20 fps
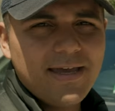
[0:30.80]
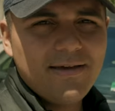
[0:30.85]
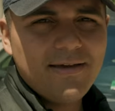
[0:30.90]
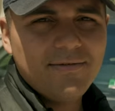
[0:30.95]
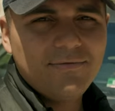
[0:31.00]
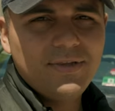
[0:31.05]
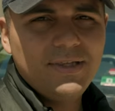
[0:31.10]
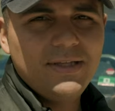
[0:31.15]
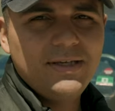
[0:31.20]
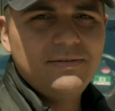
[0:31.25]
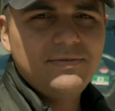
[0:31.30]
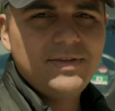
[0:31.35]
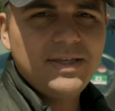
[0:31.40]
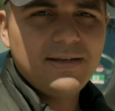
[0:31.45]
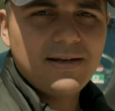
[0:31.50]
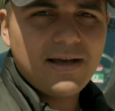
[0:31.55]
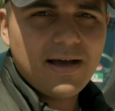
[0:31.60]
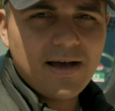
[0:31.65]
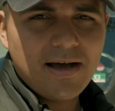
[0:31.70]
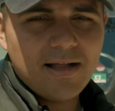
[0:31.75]
have lived
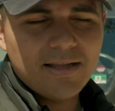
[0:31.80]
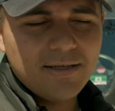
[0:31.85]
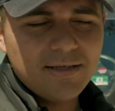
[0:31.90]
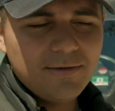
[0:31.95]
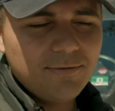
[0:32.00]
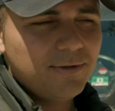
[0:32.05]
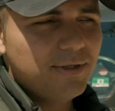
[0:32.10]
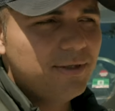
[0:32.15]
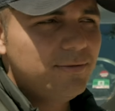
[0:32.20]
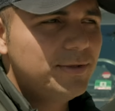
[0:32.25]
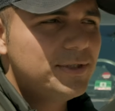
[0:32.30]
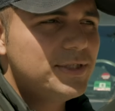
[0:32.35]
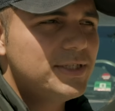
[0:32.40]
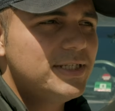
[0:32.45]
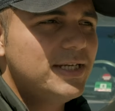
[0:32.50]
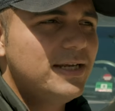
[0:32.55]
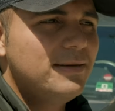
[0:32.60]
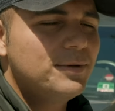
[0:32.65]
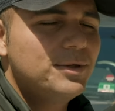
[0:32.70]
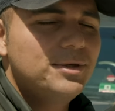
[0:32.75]
in Hollywood, which
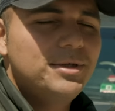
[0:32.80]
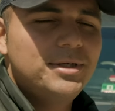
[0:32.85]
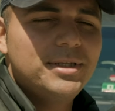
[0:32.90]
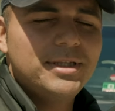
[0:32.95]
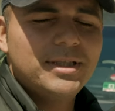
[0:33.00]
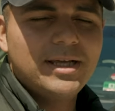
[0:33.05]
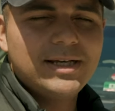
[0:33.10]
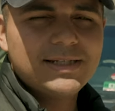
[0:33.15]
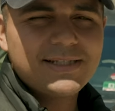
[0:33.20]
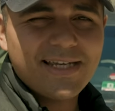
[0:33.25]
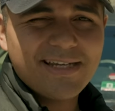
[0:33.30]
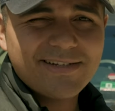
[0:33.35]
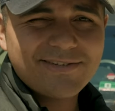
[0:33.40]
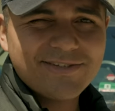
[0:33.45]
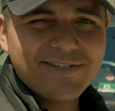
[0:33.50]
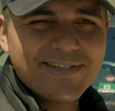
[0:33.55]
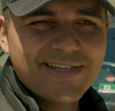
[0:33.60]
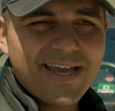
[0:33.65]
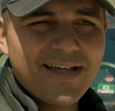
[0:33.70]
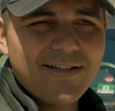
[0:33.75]
is a neighborhood in Los
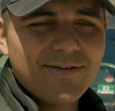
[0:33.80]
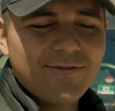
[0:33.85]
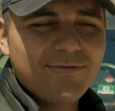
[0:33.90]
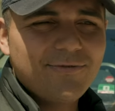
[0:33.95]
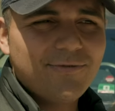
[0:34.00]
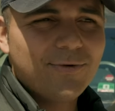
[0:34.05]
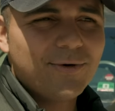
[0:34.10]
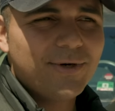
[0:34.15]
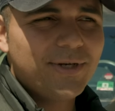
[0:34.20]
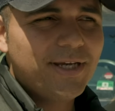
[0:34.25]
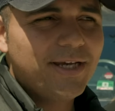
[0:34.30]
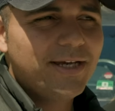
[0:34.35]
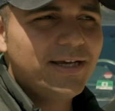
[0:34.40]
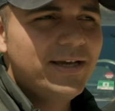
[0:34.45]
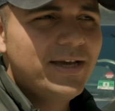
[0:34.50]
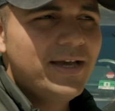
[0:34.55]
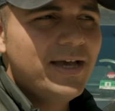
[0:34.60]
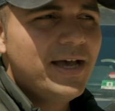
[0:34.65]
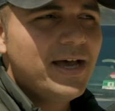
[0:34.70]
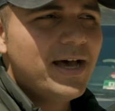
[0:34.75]
Angeles, California,
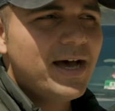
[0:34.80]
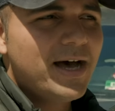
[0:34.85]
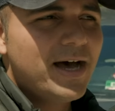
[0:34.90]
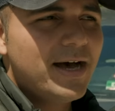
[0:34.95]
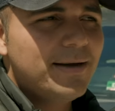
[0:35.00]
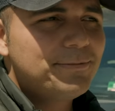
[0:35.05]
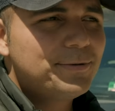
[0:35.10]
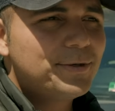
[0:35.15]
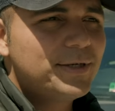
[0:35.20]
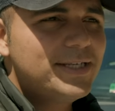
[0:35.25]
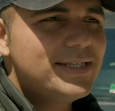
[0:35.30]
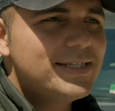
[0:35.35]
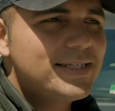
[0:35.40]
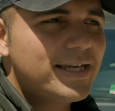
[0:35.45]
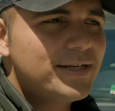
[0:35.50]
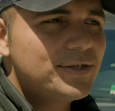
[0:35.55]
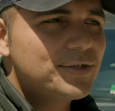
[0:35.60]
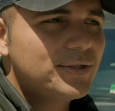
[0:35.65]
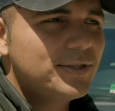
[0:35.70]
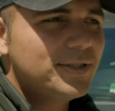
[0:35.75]
pretty
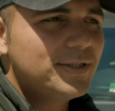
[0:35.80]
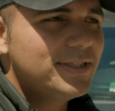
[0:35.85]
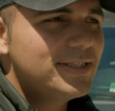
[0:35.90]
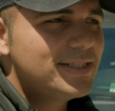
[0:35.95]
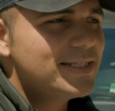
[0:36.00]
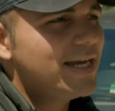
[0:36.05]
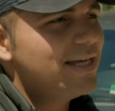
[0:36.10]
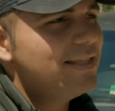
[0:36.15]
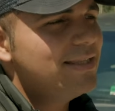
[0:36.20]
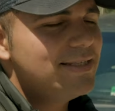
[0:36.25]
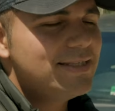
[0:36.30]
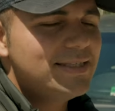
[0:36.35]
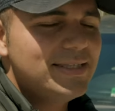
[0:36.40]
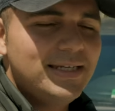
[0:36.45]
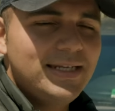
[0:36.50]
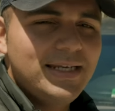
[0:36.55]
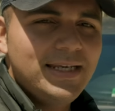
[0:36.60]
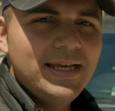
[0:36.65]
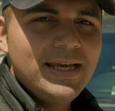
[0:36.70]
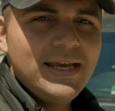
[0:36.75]
central inside the
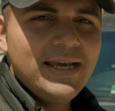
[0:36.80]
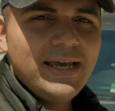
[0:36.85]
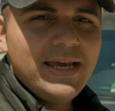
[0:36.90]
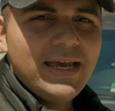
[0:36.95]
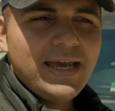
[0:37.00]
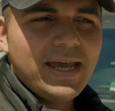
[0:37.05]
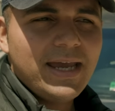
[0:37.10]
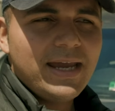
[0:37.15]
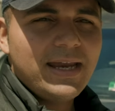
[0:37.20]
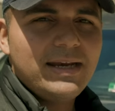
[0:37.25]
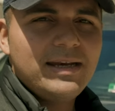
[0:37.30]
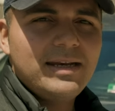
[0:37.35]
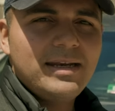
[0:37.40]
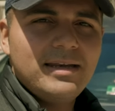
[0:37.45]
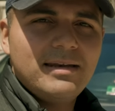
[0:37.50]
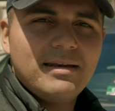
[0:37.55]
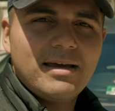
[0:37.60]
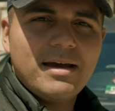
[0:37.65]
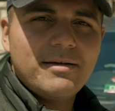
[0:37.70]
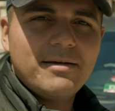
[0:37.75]
city. And
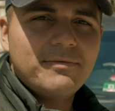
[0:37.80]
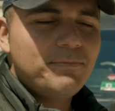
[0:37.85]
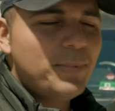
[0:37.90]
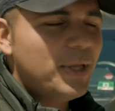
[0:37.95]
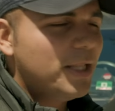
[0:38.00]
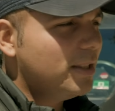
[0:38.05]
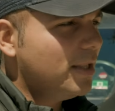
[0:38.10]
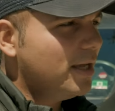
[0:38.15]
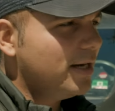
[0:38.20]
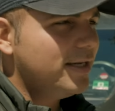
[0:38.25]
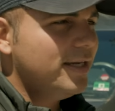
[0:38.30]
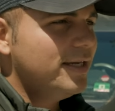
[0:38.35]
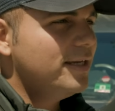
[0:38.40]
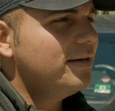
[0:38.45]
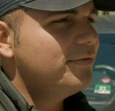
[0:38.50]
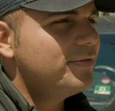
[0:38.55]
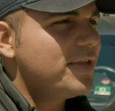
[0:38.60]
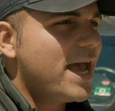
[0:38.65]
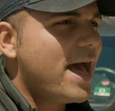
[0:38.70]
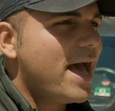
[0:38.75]
I've been lucky
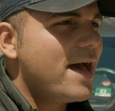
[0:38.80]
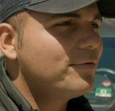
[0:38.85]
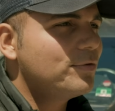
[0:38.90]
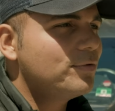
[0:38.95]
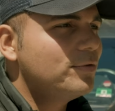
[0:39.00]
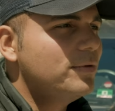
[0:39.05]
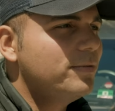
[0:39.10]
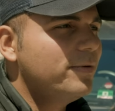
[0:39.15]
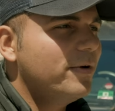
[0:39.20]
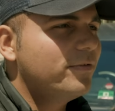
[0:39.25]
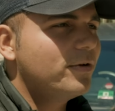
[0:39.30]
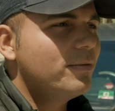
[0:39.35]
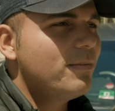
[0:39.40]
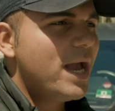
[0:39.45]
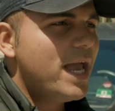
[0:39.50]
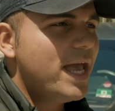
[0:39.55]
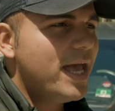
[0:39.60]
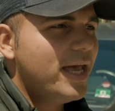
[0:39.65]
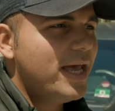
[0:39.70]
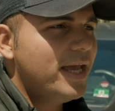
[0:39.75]
enough to have a roof over
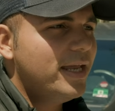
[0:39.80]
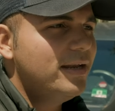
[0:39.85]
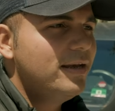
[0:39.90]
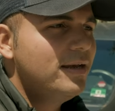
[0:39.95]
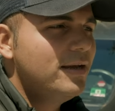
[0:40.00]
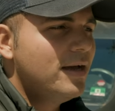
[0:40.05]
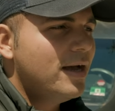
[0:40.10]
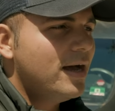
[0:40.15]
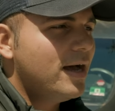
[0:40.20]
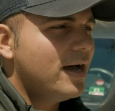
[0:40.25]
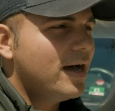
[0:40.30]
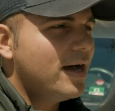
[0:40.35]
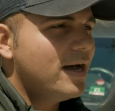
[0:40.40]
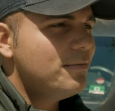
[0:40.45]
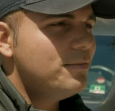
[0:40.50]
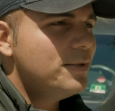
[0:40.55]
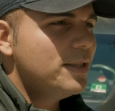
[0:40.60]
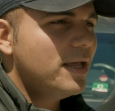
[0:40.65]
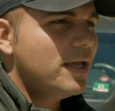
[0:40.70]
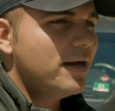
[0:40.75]
my head.
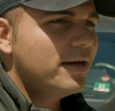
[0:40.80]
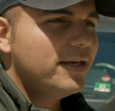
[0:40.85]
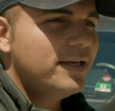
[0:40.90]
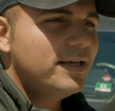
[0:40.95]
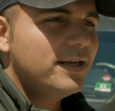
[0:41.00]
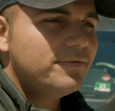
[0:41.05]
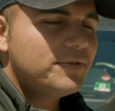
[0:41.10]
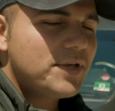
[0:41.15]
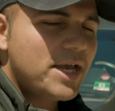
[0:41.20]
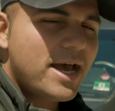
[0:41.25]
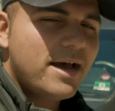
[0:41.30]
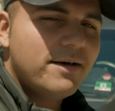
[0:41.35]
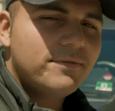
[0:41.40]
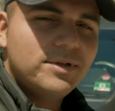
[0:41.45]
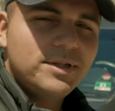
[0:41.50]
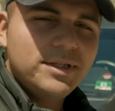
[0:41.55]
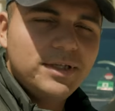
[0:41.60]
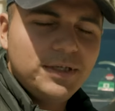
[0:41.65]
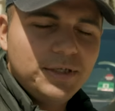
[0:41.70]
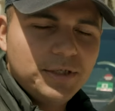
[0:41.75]
I've been lucky enough to have
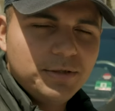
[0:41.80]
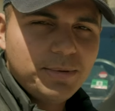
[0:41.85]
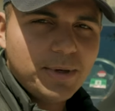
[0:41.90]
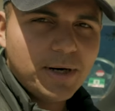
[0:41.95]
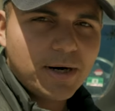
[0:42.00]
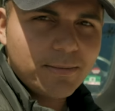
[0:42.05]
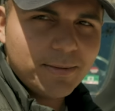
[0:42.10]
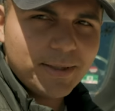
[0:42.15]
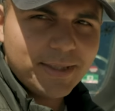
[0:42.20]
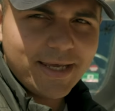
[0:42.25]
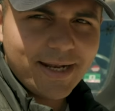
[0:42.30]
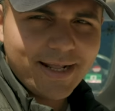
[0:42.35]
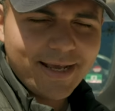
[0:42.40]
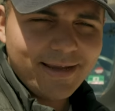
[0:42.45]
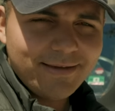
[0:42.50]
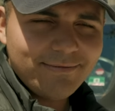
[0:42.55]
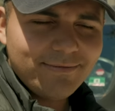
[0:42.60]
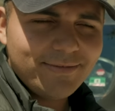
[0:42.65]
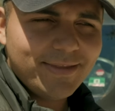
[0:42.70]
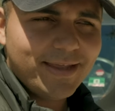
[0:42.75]
the little apartment that
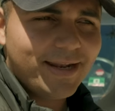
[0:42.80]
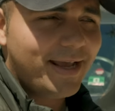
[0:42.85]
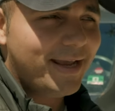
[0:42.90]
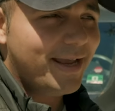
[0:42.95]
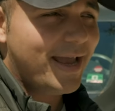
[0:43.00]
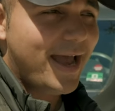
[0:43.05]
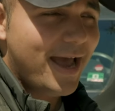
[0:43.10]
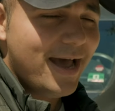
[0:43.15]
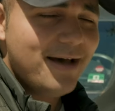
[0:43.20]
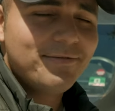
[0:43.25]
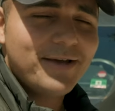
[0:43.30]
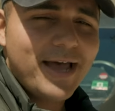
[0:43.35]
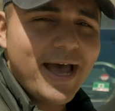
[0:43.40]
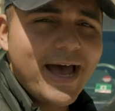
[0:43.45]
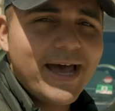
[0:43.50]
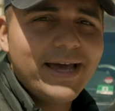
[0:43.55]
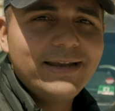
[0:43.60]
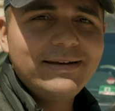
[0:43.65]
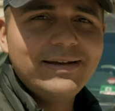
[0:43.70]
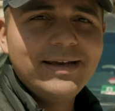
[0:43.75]
I have
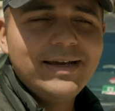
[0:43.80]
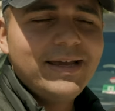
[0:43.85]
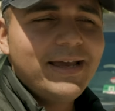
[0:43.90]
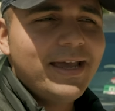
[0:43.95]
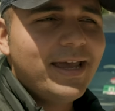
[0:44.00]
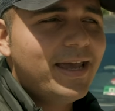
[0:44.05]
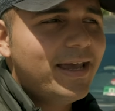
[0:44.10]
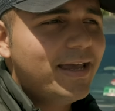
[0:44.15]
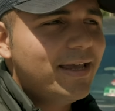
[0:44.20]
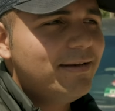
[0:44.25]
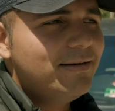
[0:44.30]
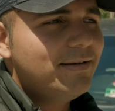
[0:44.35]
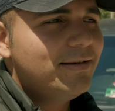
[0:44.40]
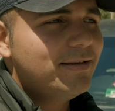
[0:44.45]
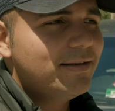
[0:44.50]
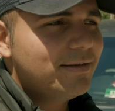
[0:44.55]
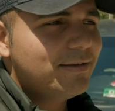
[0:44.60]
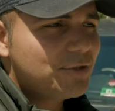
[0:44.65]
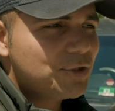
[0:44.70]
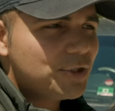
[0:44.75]
had, and
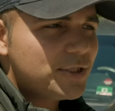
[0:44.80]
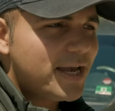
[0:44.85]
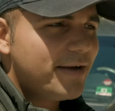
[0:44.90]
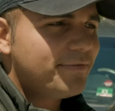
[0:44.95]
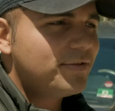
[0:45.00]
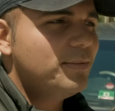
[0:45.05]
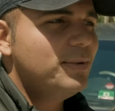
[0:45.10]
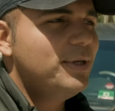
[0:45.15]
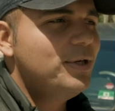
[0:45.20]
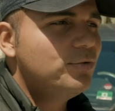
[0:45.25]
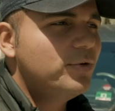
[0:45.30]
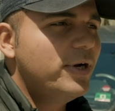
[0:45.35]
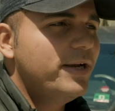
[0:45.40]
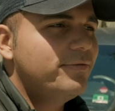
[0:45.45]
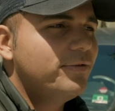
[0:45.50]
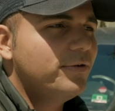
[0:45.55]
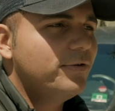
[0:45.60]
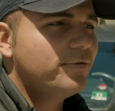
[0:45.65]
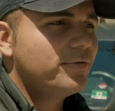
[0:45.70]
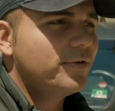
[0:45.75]
just have to be
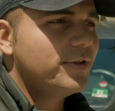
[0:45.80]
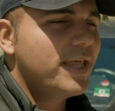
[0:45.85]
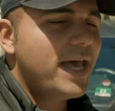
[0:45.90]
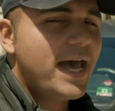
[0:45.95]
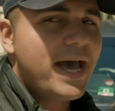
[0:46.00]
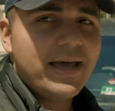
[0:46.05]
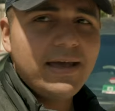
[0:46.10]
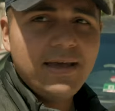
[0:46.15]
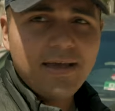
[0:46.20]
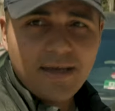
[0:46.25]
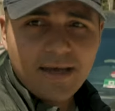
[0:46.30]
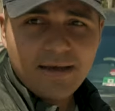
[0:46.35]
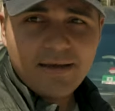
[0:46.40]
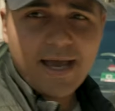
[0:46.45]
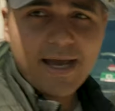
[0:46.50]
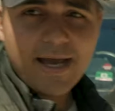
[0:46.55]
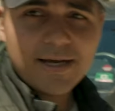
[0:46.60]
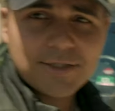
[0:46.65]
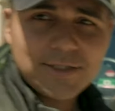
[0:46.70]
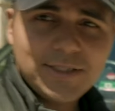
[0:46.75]
grateful for that. I
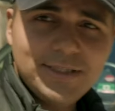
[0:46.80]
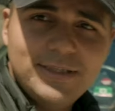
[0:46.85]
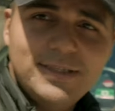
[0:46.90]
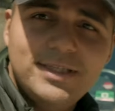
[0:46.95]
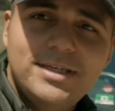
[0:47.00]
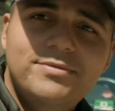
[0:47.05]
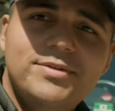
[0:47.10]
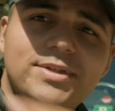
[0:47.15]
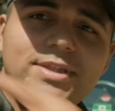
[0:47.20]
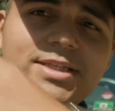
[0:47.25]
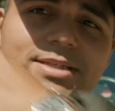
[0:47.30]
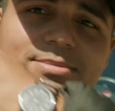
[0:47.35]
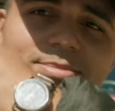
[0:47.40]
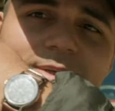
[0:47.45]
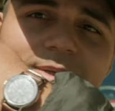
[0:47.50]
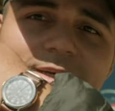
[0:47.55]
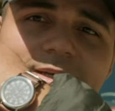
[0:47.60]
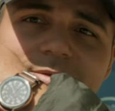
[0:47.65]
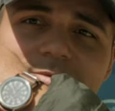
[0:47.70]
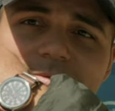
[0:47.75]
actually lived in this
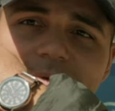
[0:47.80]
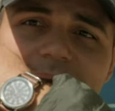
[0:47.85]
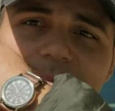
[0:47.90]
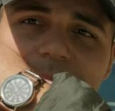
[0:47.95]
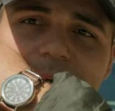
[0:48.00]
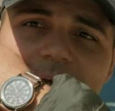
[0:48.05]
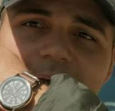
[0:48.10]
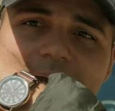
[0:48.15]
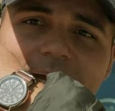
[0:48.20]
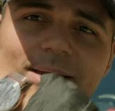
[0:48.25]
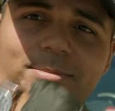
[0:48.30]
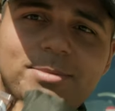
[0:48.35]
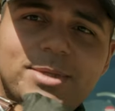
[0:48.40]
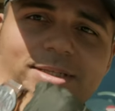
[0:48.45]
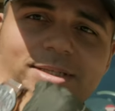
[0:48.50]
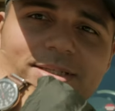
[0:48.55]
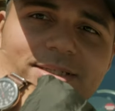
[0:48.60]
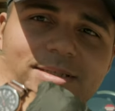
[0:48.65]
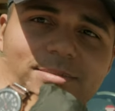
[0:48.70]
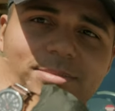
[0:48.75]
place right behind me.
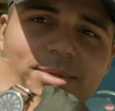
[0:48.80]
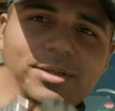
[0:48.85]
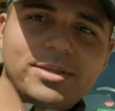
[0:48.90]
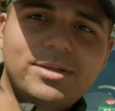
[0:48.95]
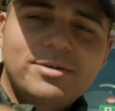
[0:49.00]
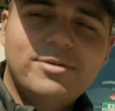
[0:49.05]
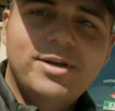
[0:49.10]
This is the building